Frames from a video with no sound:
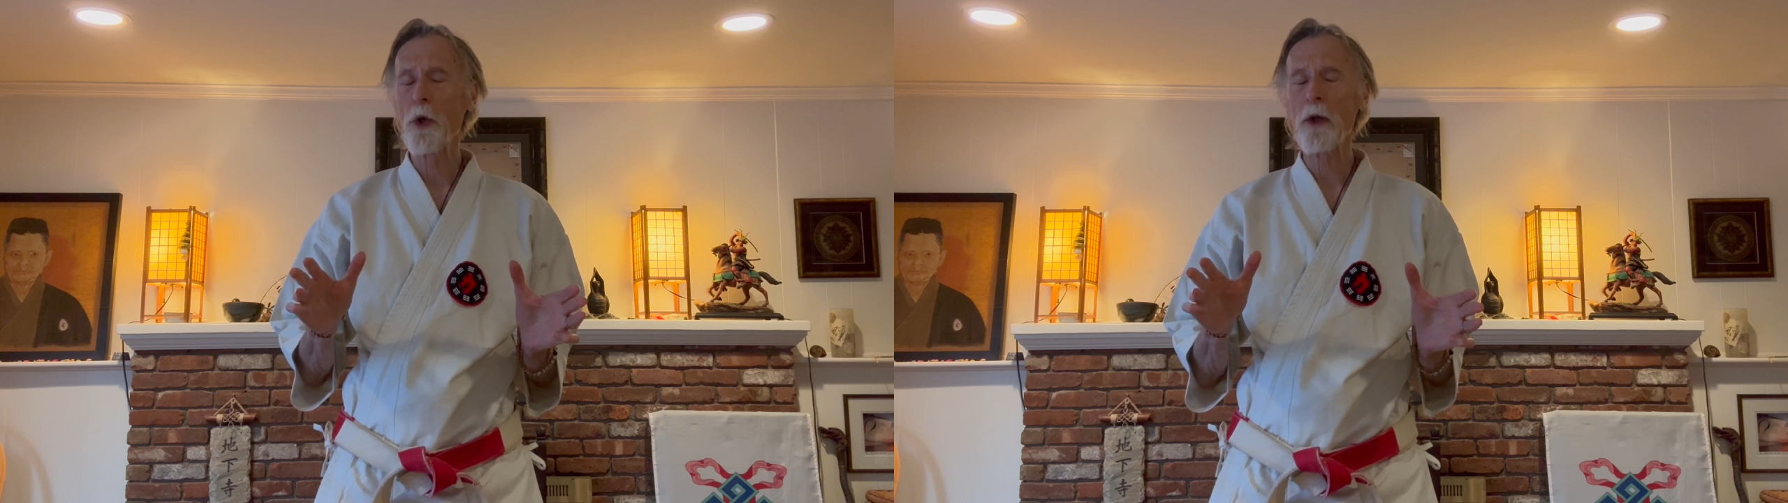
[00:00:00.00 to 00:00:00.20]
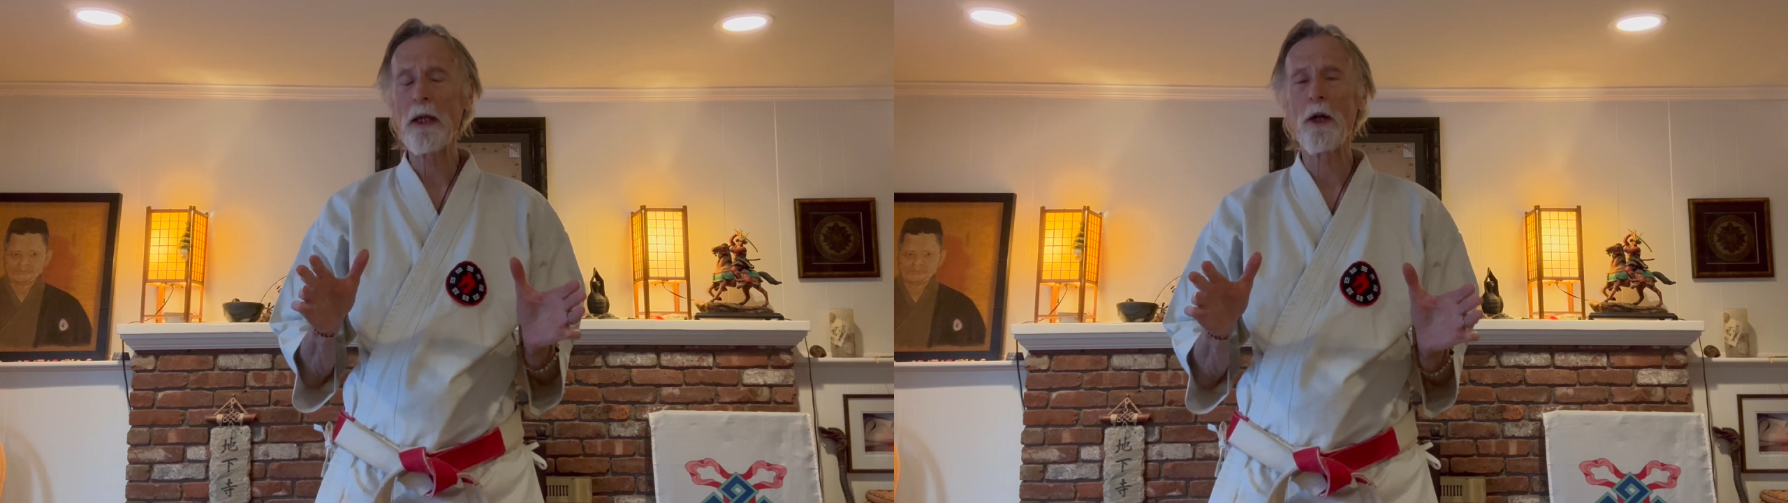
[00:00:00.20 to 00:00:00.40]

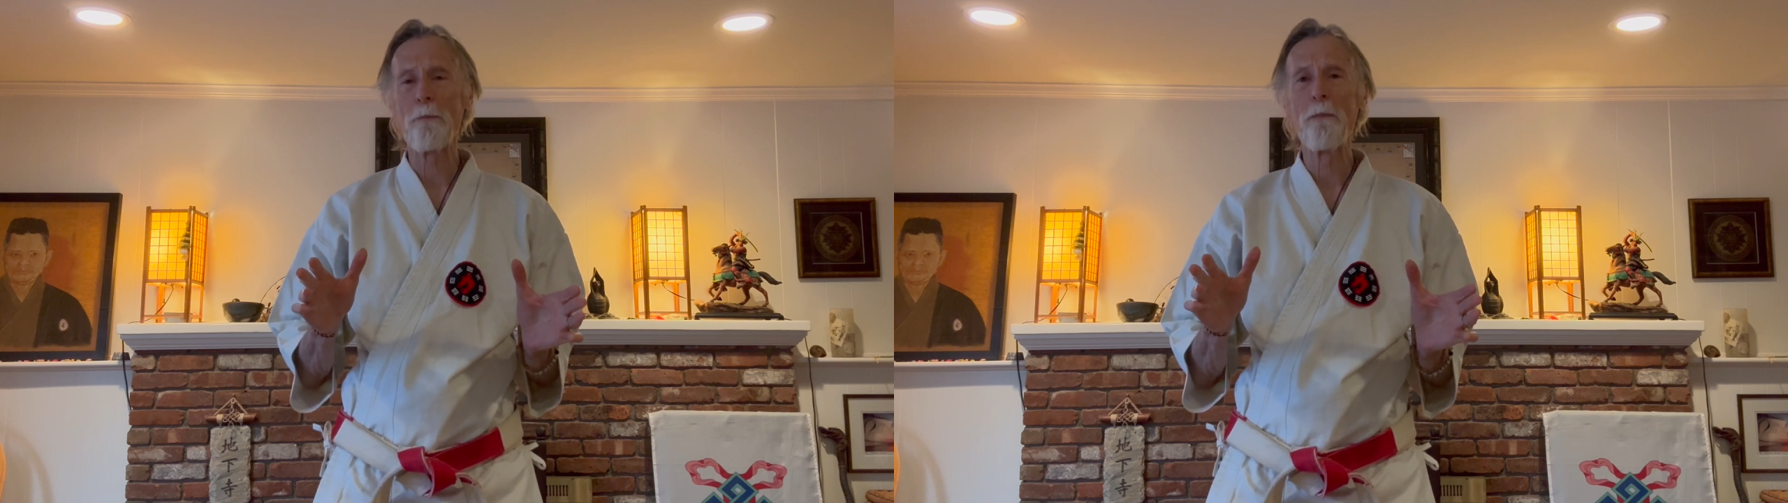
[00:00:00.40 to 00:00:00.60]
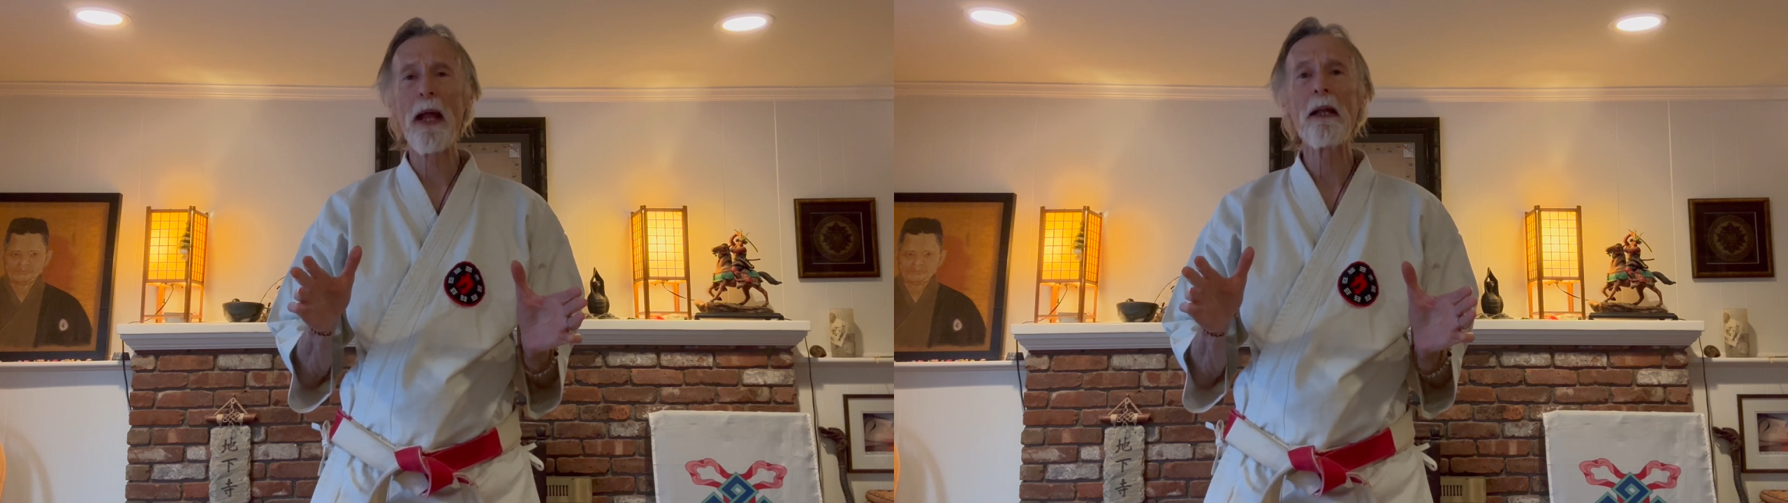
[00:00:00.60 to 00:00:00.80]
you'll hear
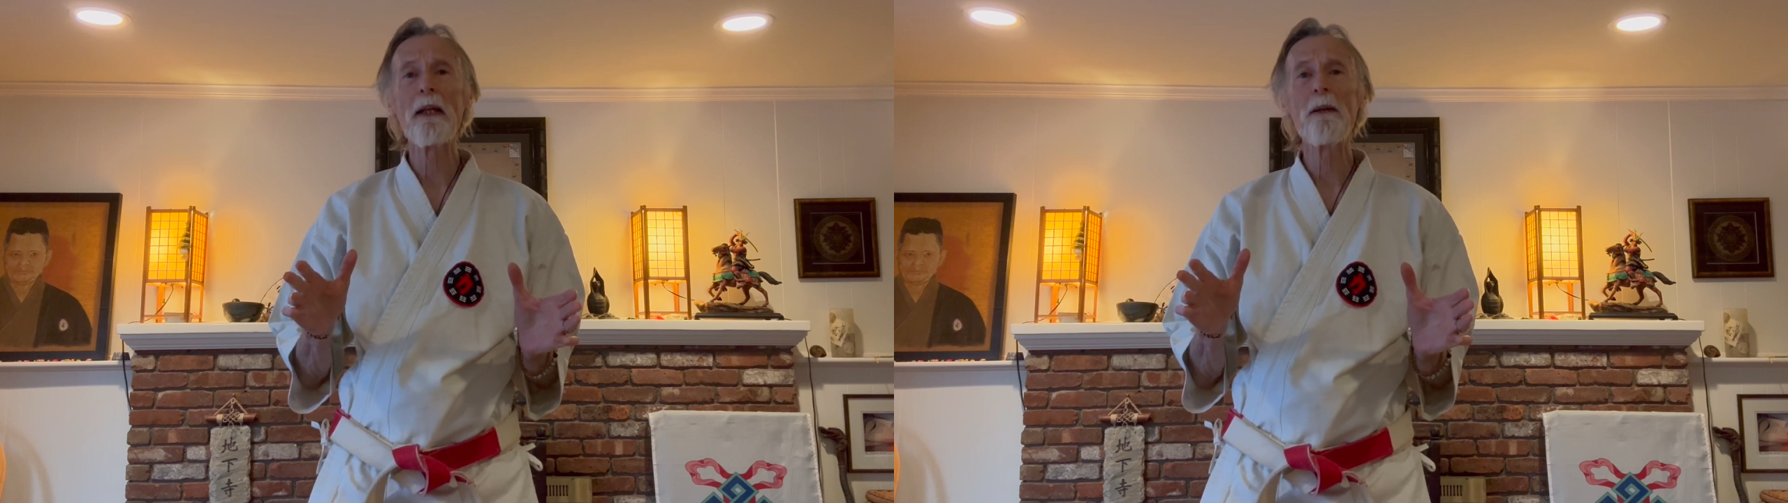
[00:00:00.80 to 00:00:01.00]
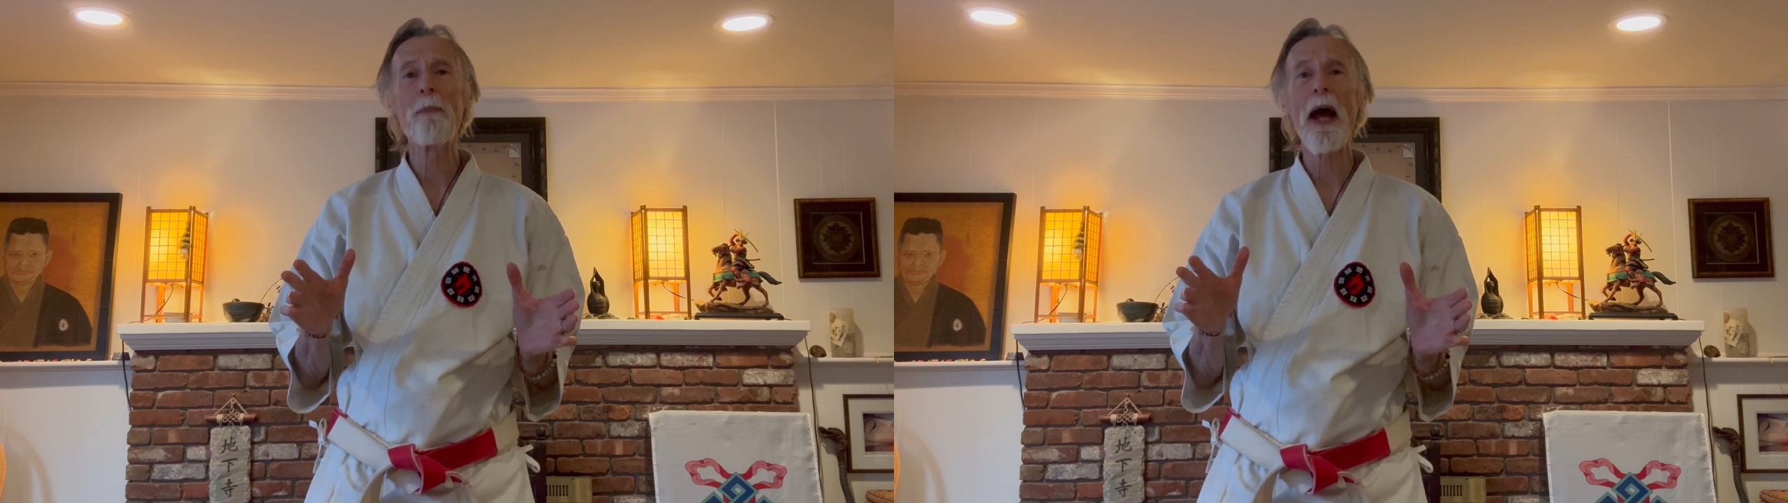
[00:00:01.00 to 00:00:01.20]

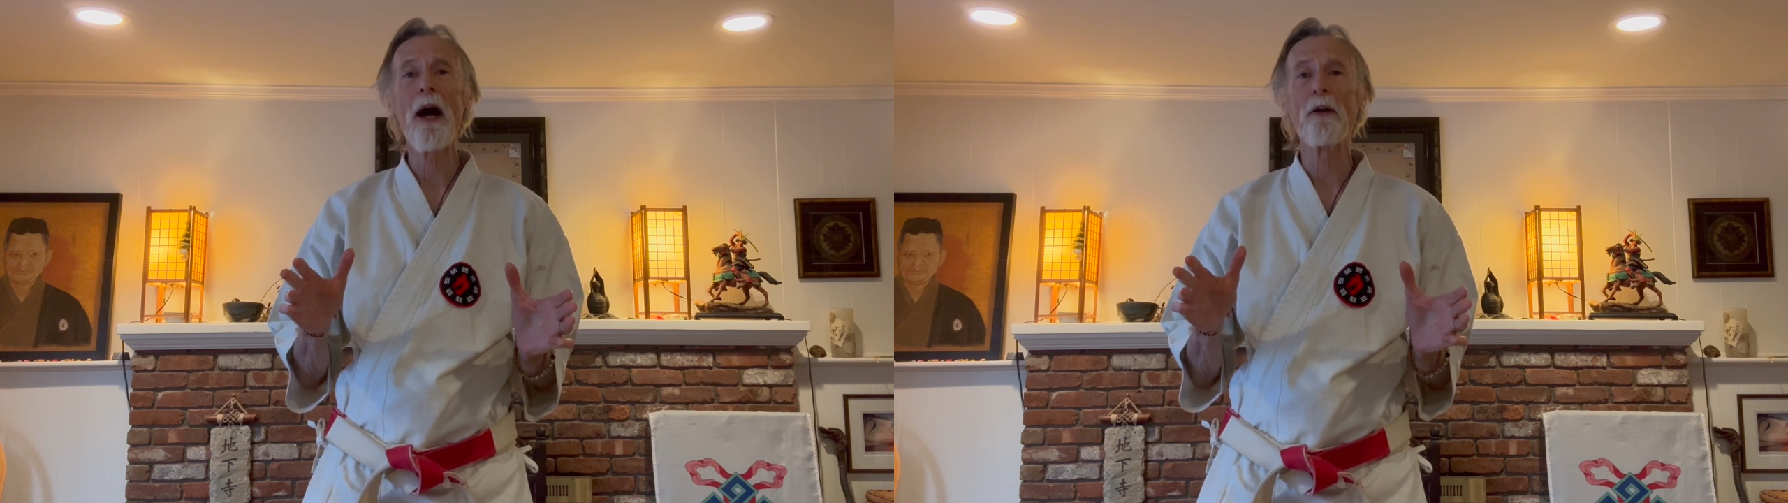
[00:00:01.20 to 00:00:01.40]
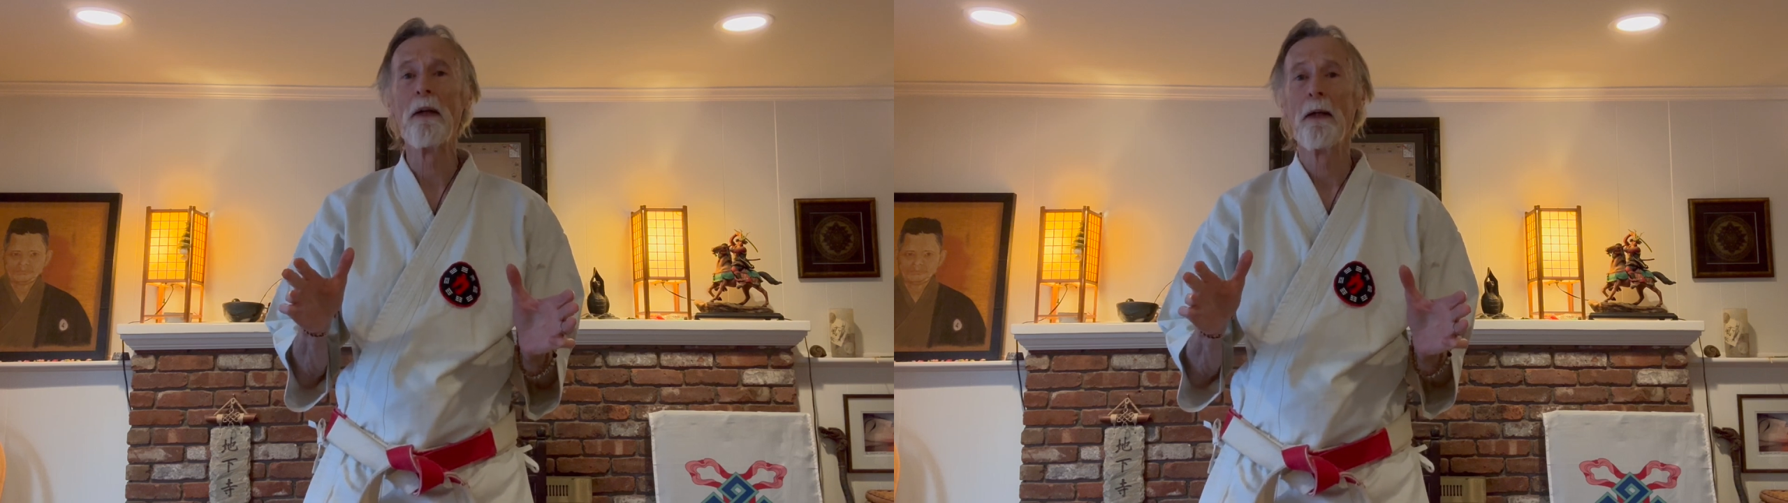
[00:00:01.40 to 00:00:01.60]
bandied
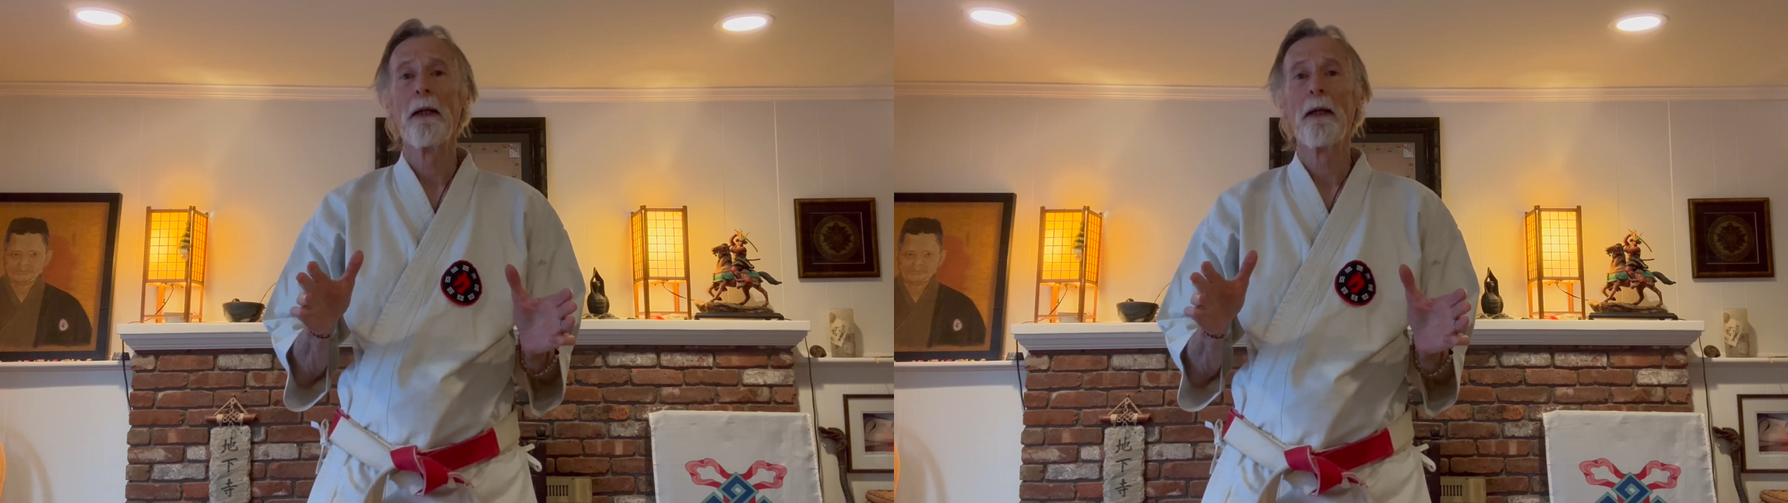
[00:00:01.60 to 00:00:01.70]
about